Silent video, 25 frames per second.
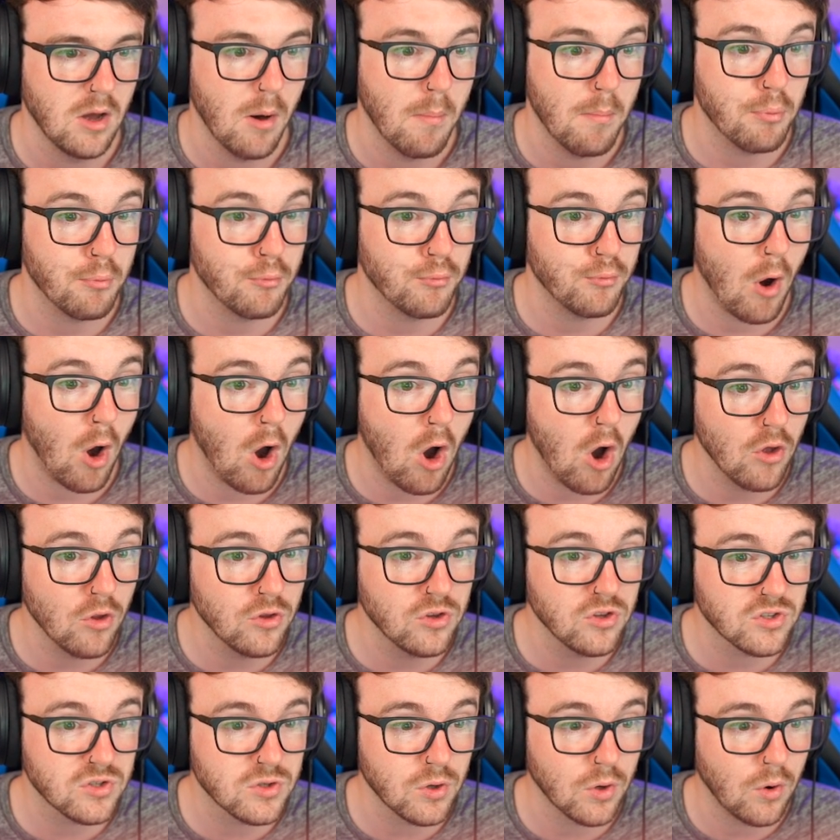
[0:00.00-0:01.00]

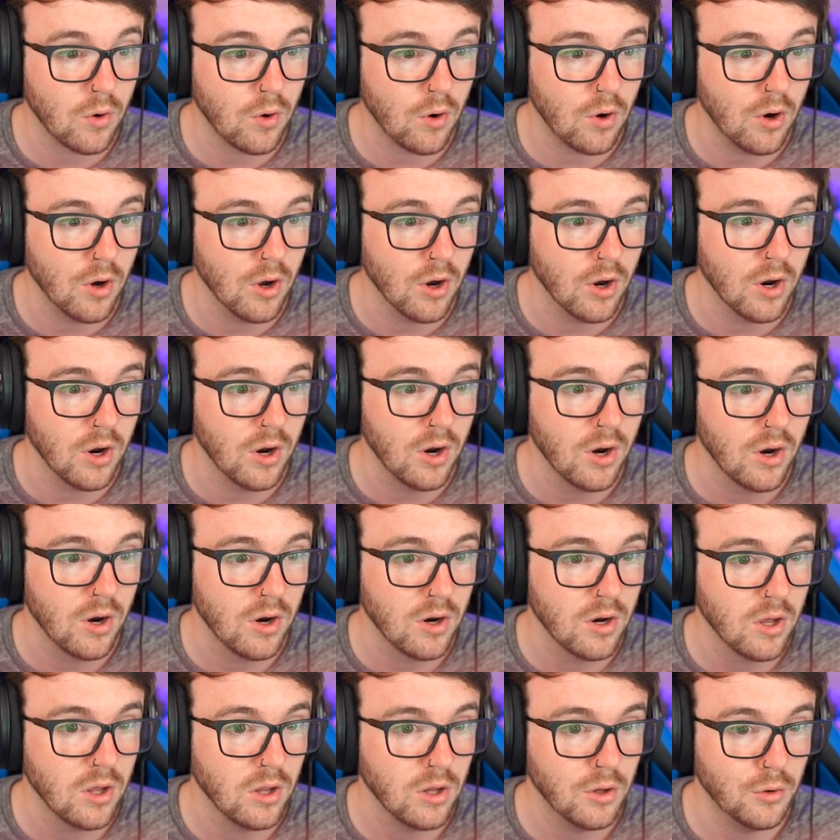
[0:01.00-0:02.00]
Bronzor
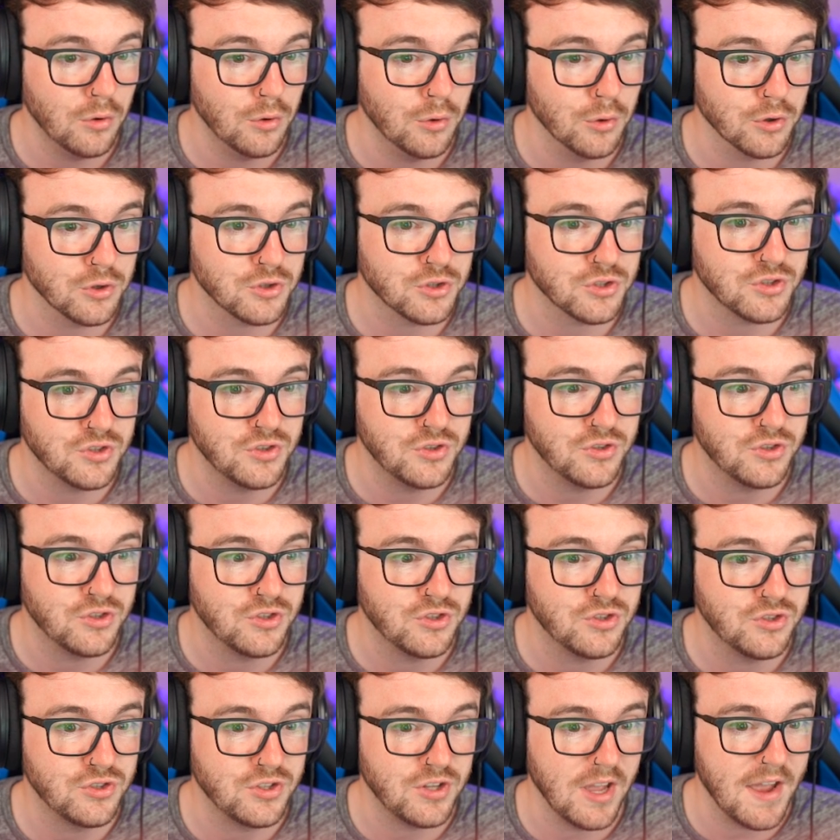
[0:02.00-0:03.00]
looks
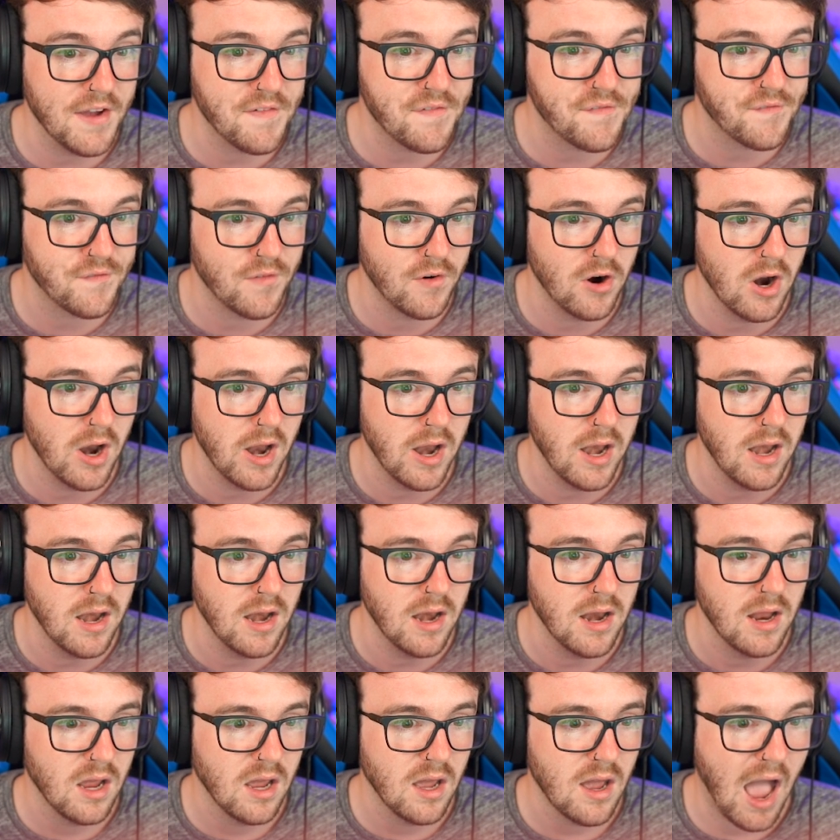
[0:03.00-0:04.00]
different.
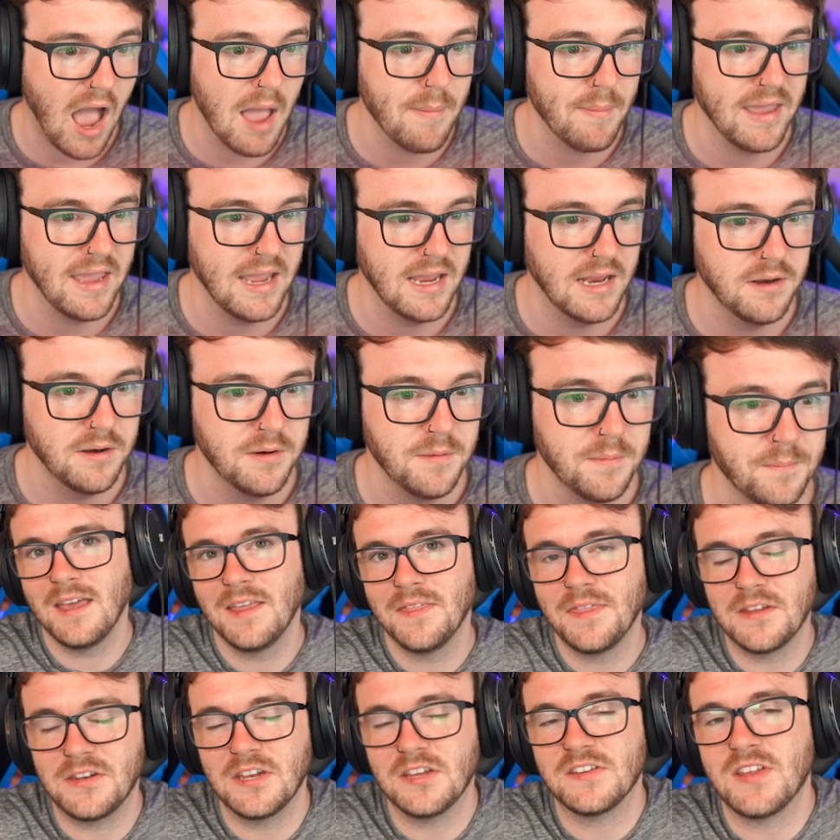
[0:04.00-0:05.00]
I mean,
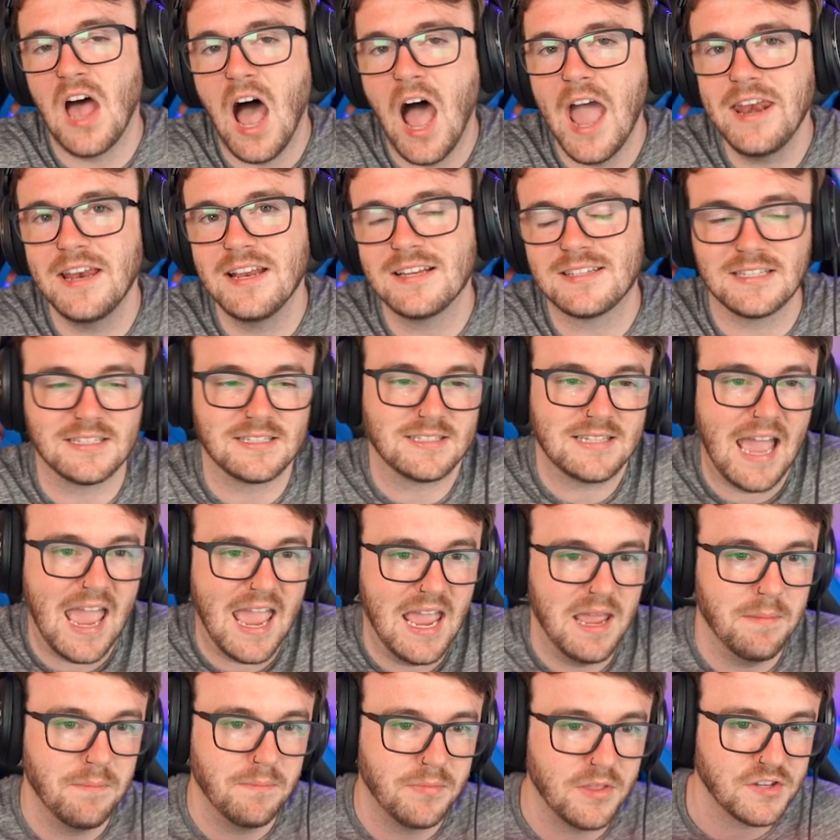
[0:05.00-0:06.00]
the design is the
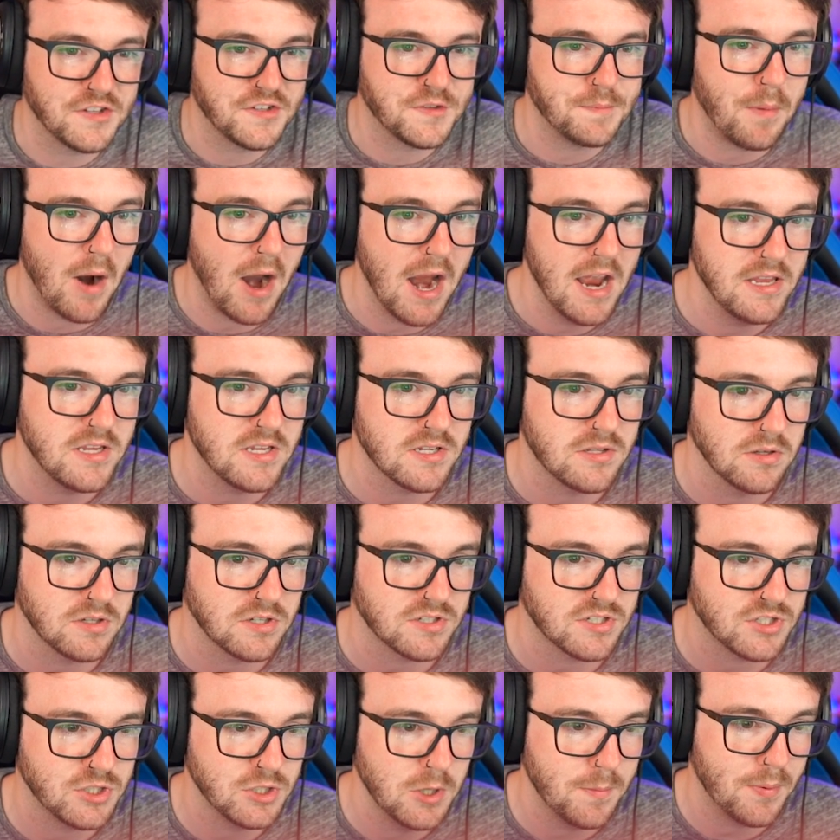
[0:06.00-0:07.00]
same. The Sprite just looks
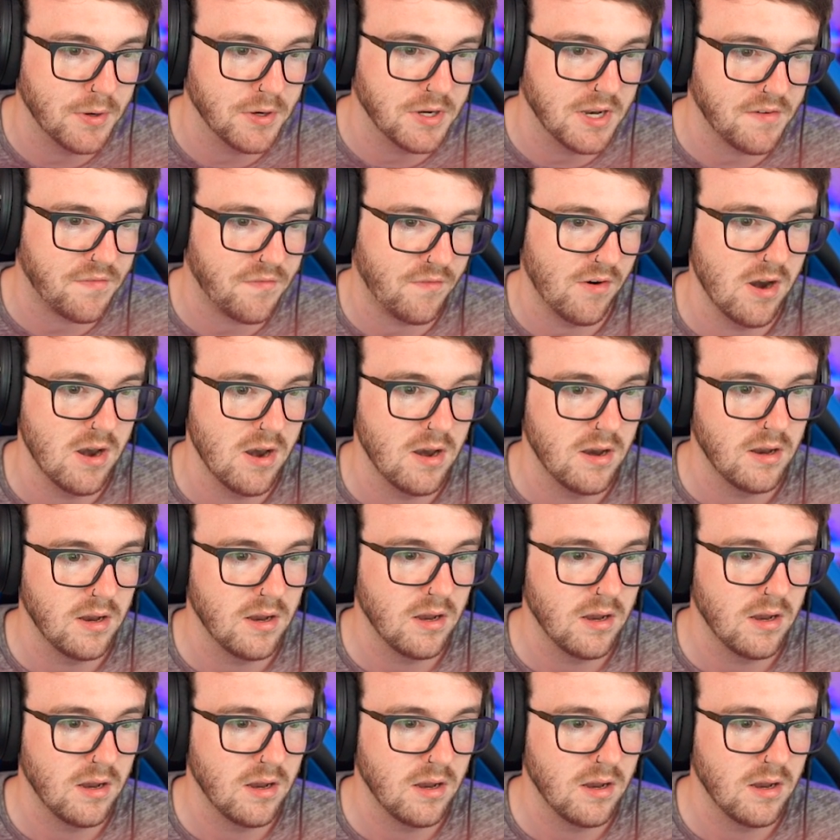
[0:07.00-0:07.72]
super different.